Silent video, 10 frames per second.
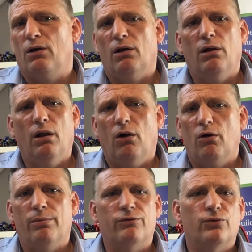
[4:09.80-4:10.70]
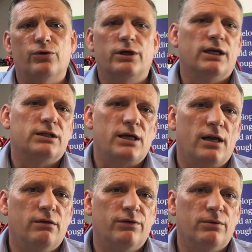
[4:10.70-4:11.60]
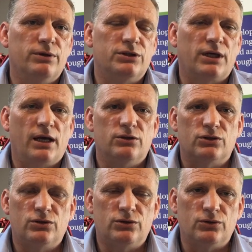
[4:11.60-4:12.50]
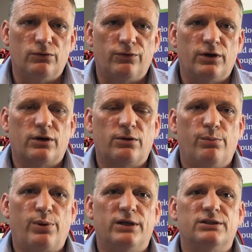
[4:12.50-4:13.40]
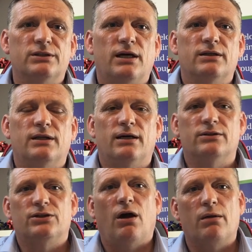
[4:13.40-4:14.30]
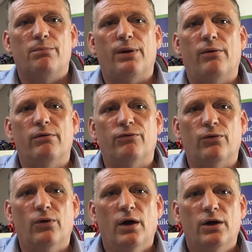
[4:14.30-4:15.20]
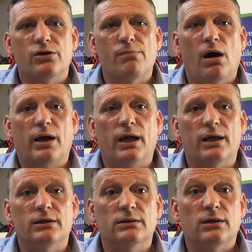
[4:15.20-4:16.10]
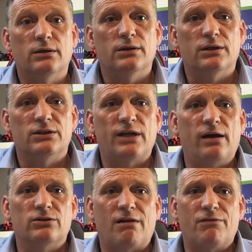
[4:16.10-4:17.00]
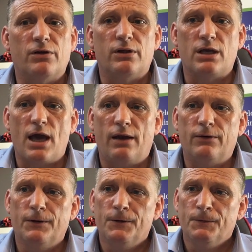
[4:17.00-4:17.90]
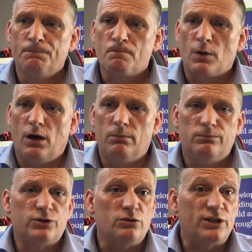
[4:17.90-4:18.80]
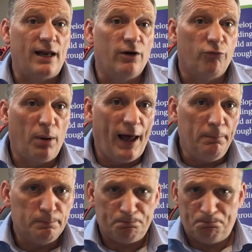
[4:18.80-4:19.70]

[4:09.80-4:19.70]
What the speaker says: long before you get to the end of it, which again just sort of compresses that time period for your marketing and sales effort at the end. So selling off plan,